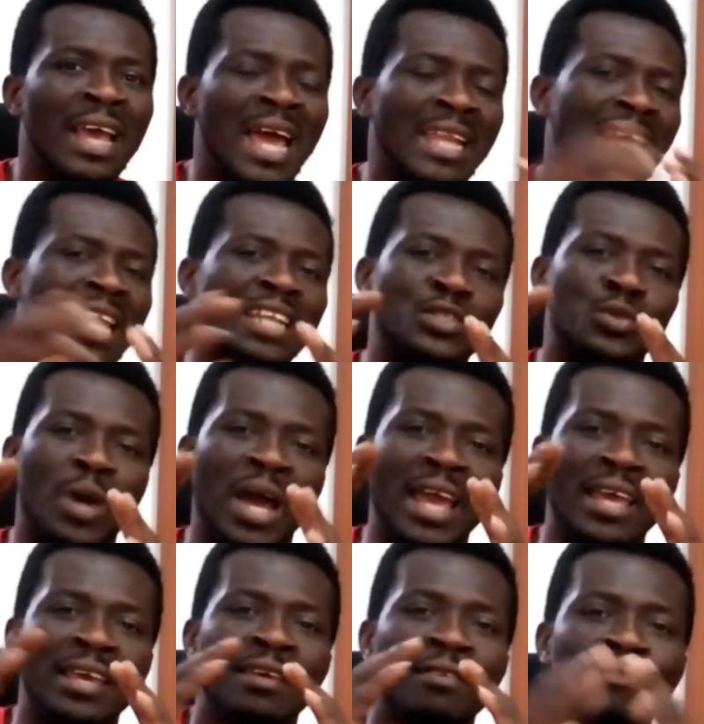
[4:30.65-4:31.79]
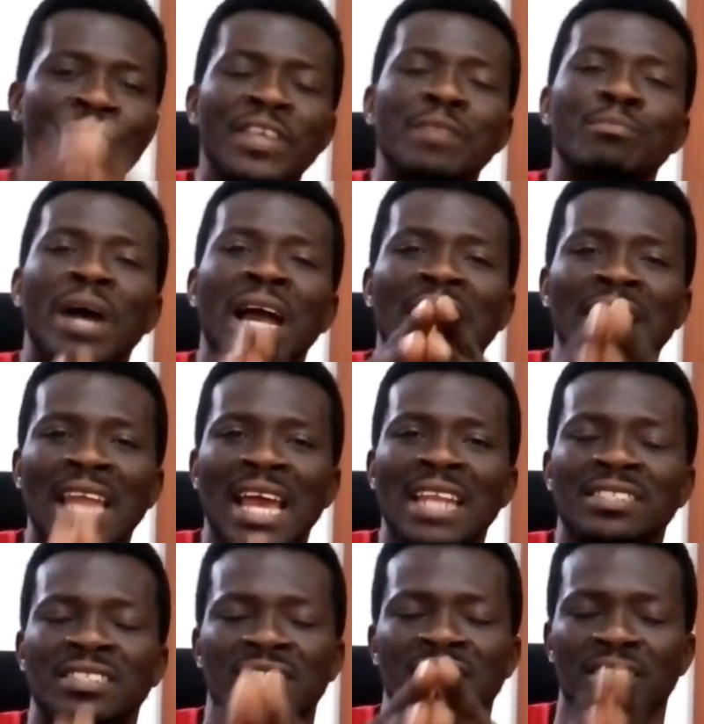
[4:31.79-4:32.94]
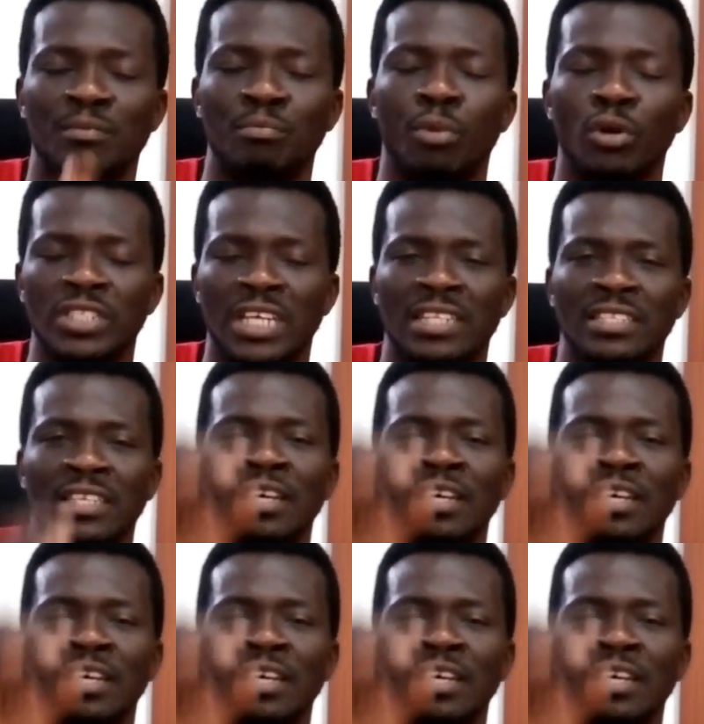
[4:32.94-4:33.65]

And that is why feedback analysis is important.